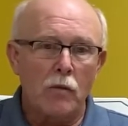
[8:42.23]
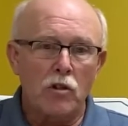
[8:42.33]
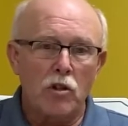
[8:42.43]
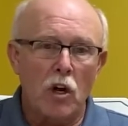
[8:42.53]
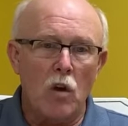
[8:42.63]

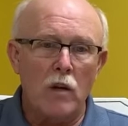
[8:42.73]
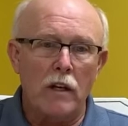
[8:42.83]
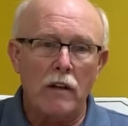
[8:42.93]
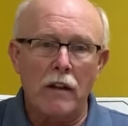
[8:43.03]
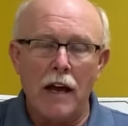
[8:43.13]

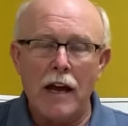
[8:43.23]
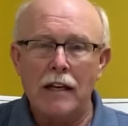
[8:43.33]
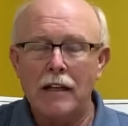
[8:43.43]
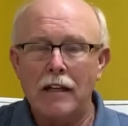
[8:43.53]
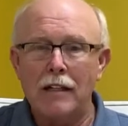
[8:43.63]
showing
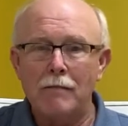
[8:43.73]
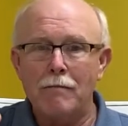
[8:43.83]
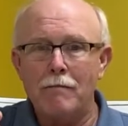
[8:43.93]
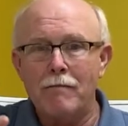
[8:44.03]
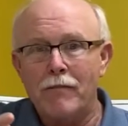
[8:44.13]
that the
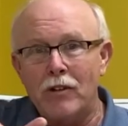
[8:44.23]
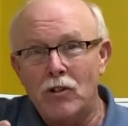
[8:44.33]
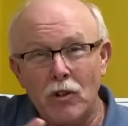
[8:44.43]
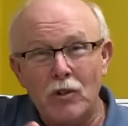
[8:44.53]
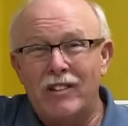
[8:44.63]
Jews